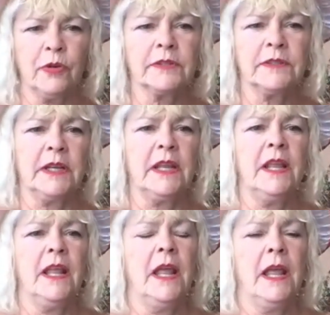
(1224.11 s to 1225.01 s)
York
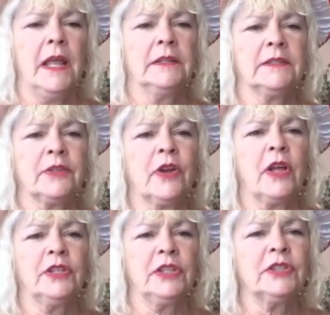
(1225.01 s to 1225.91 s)
City and started
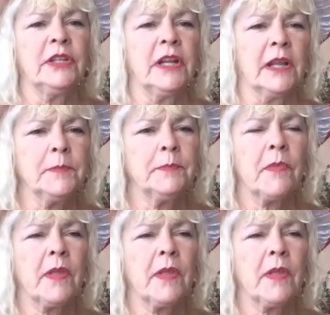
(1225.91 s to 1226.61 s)
auditioning.